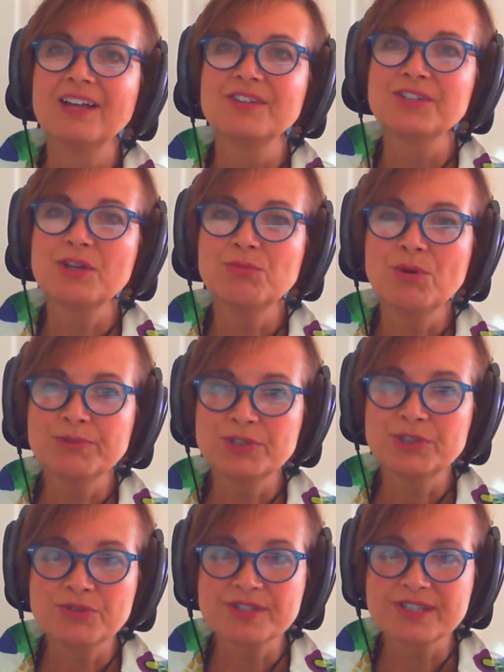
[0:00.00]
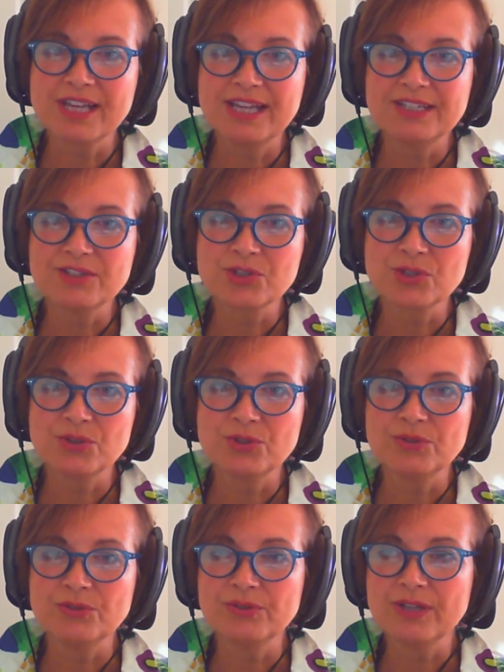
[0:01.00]
So what would you say
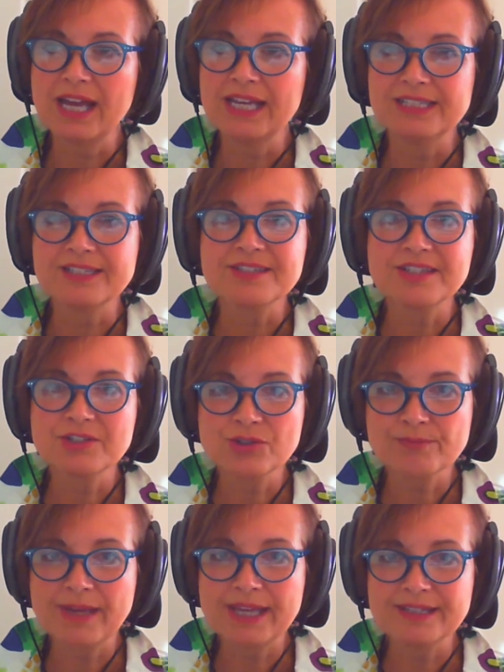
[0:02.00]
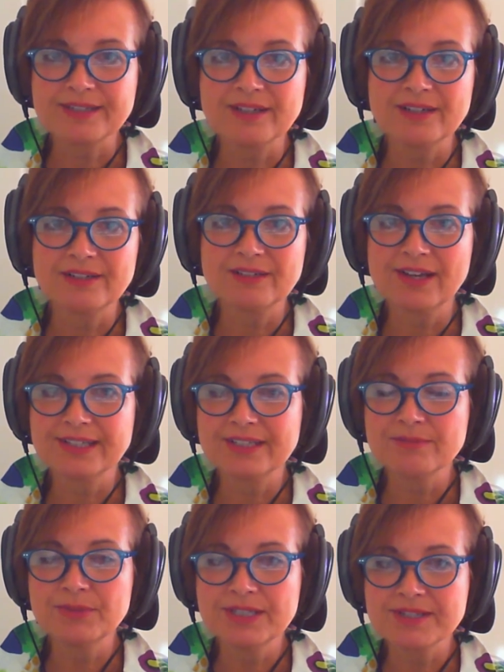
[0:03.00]
to a decision maker like
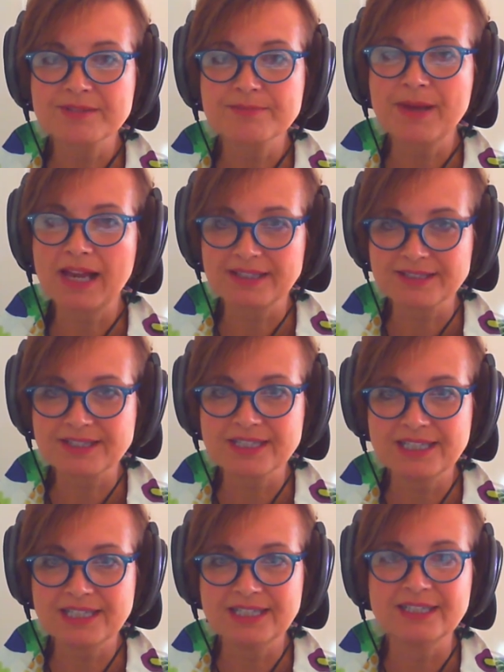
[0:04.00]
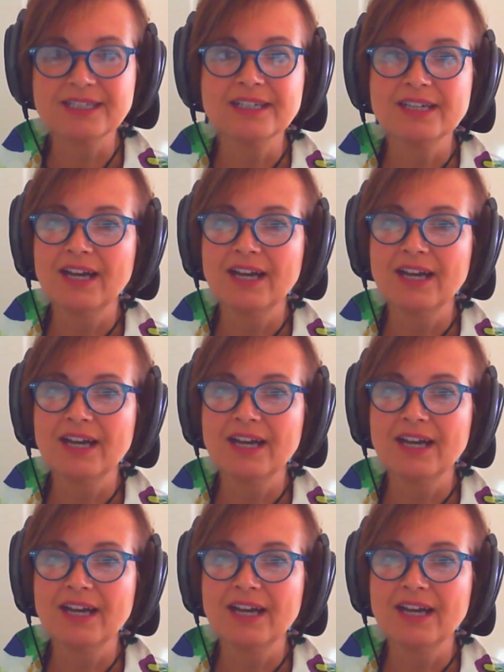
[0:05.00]
a municipality